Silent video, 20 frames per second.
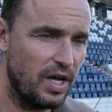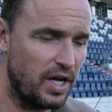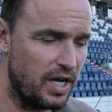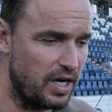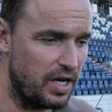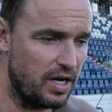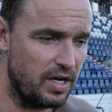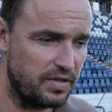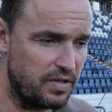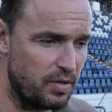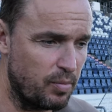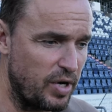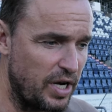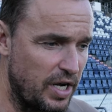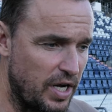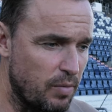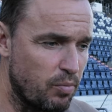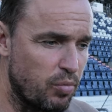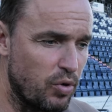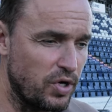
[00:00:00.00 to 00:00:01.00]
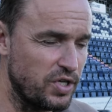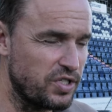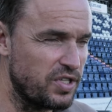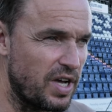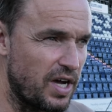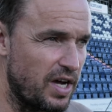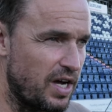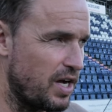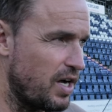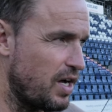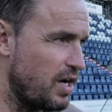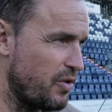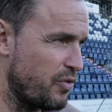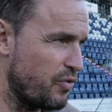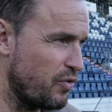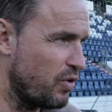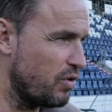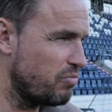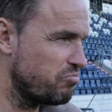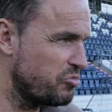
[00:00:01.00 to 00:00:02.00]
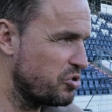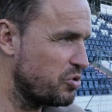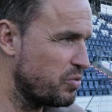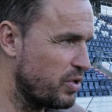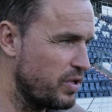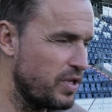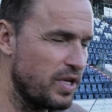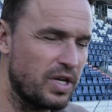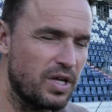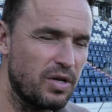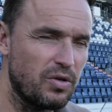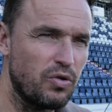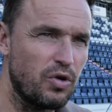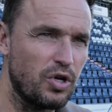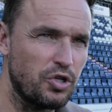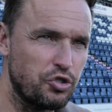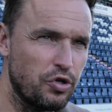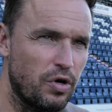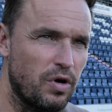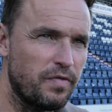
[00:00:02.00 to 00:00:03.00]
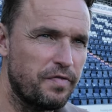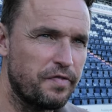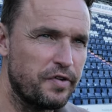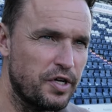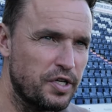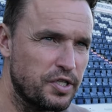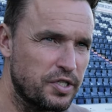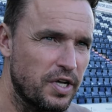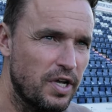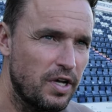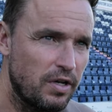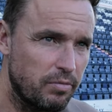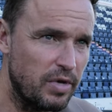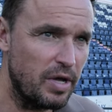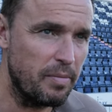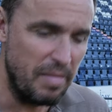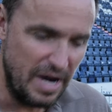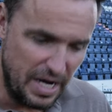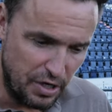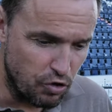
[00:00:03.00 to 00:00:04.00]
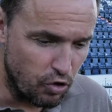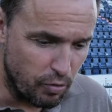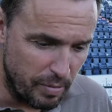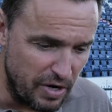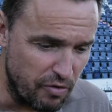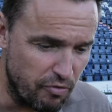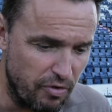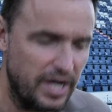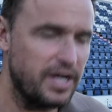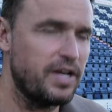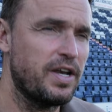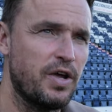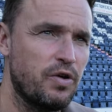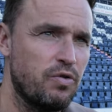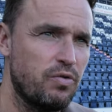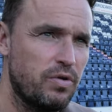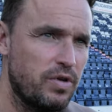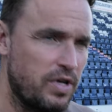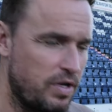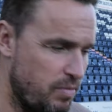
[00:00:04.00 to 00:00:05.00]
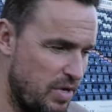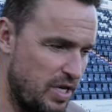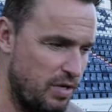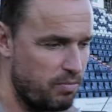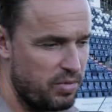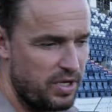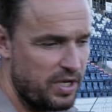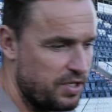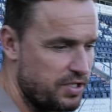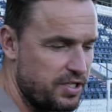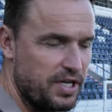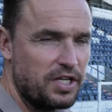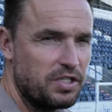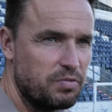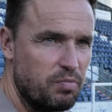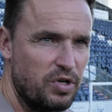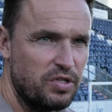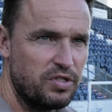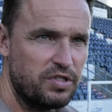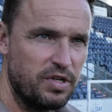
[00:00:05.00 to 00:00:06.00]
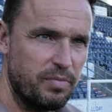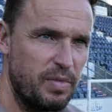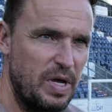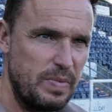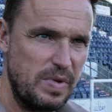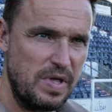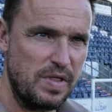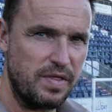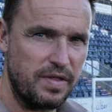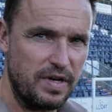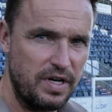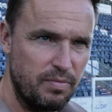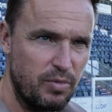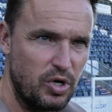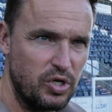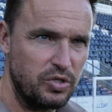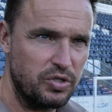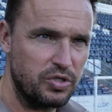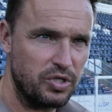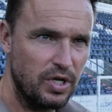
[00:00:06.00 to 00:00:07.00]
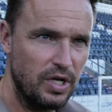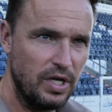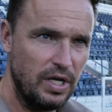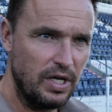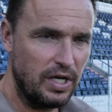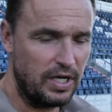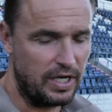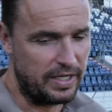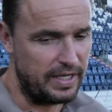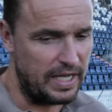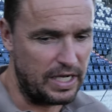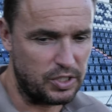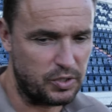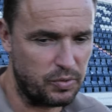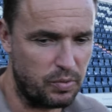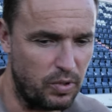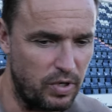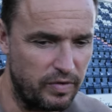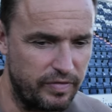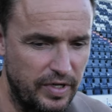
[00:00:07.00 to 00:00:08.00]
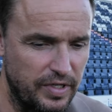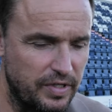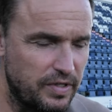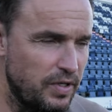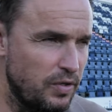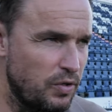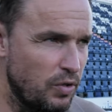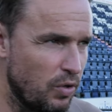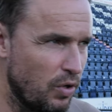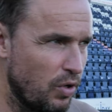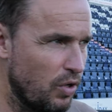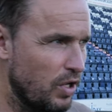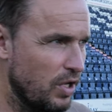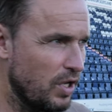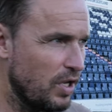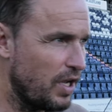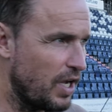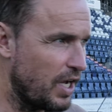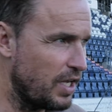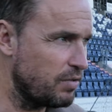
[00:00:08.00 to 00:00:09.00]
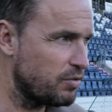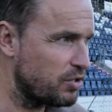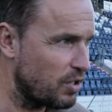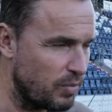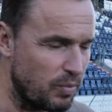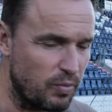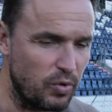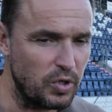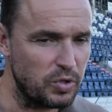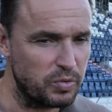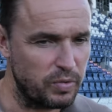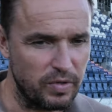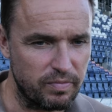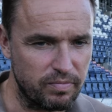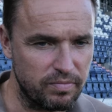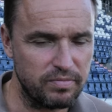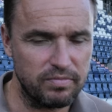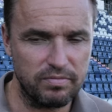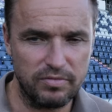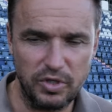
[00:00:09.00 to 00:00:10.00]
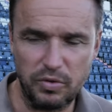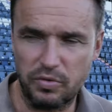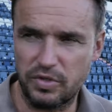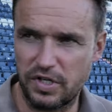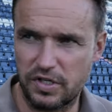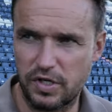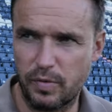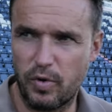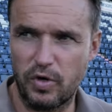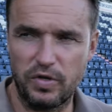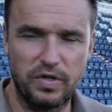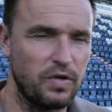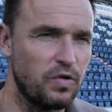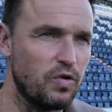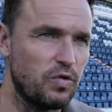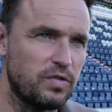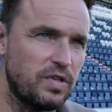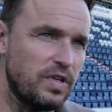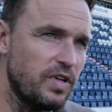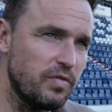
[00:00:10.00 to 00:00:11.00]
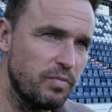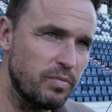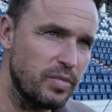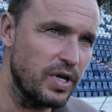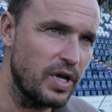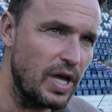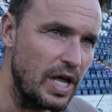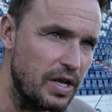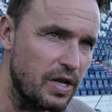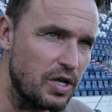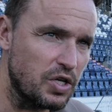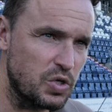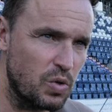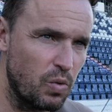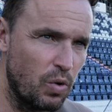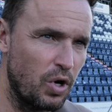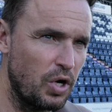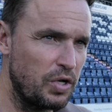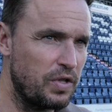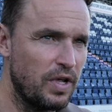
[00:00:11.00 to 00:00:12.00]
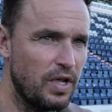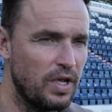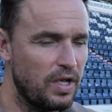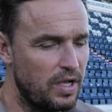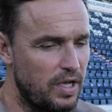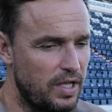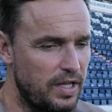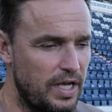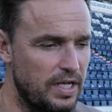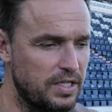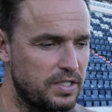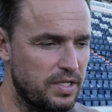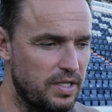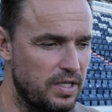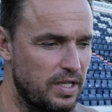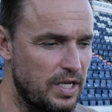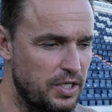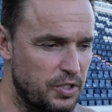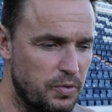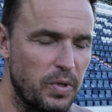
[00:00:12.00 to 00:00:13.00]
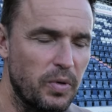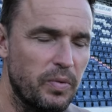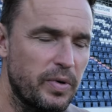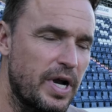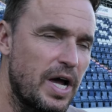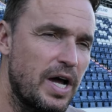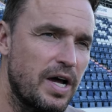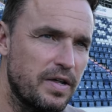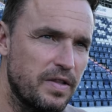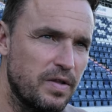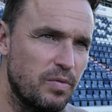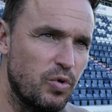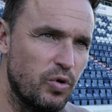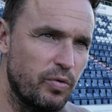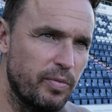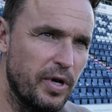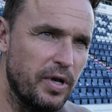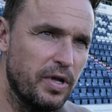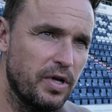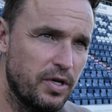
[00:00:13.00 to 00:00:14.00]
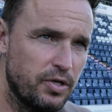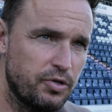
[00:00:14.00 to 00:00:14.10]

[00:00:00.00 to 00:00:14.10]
And I had to bring in boys that I thought, do you know what, they can do a job for us. It might not be right now, it might be in 6 months, it might be in 3 months, and that's what I've had to do. And some boys were, you know, disappointed not to even be in the squad, and that's where we're at the moment.